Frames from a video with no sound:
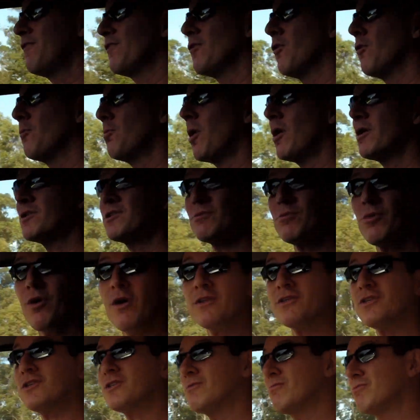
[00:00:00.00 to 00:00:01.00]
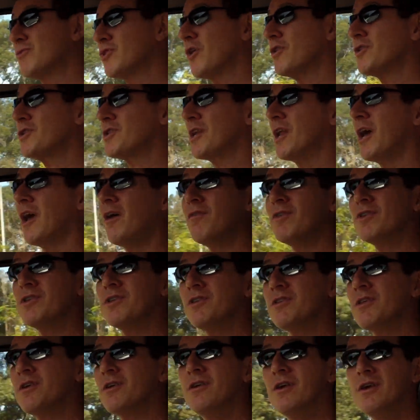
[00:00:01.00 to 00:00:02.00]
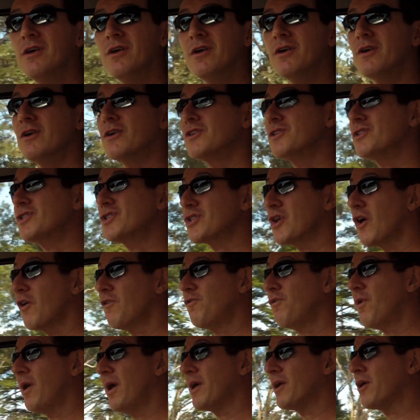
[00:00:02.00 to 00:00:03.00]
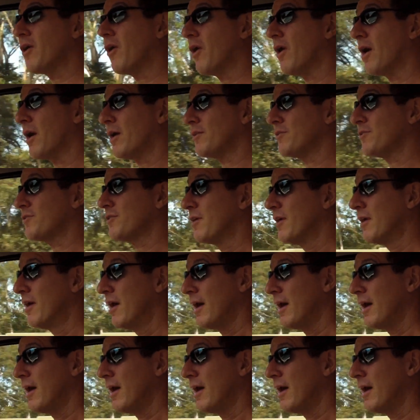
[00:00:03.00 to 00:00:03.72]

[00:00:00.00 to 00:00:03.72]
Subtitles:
at all possible, I just toss it over to the software guys